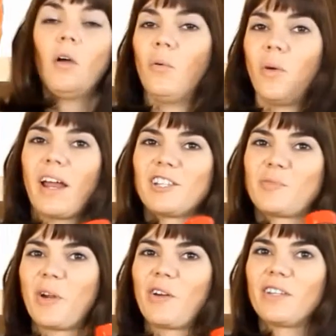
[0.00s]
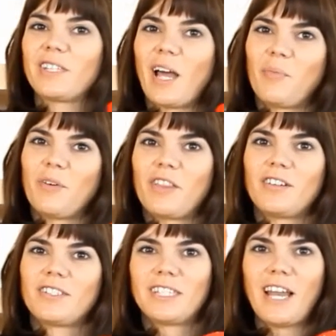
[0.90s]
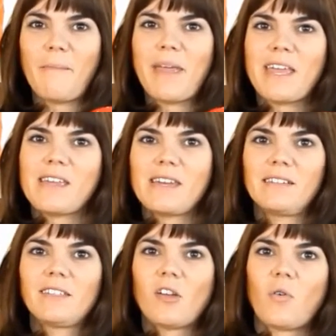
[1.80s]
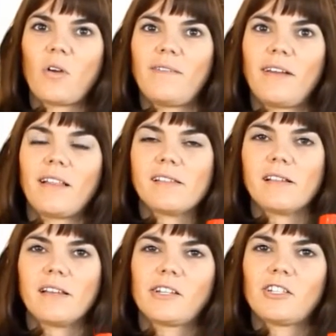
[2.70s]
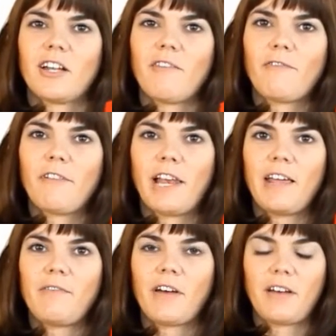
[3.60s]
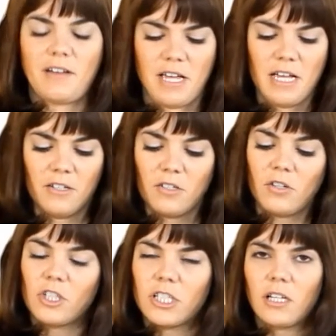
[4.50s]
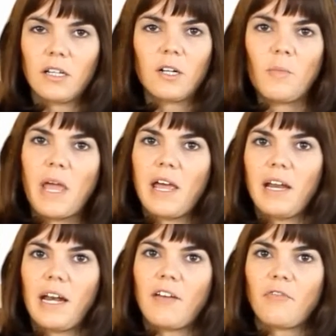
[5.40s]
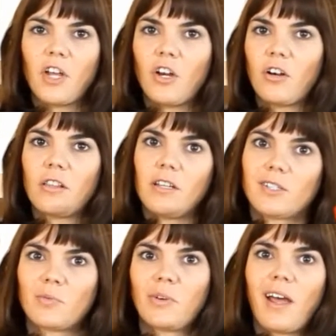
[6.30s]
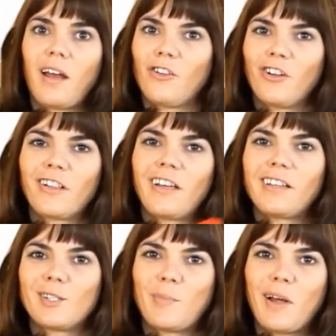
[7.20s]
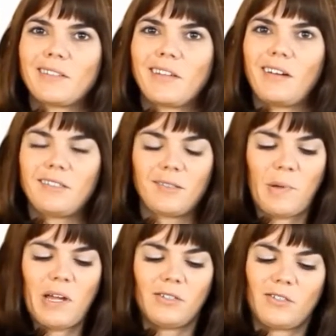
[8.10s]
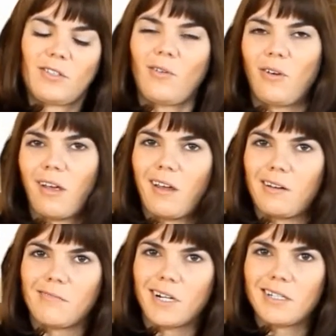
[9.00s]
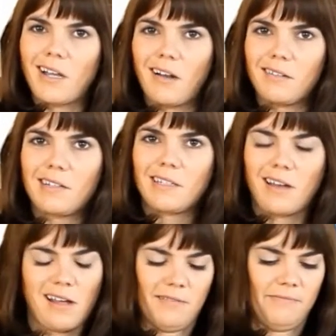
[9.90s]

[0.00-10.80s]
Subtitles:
We gotta sprinkle the top with our cinnamon, so give it a little extra flavor. So just a little bit, and I figured this would kind of look like the spots on a sponge, so it kind of works out, doesn't it?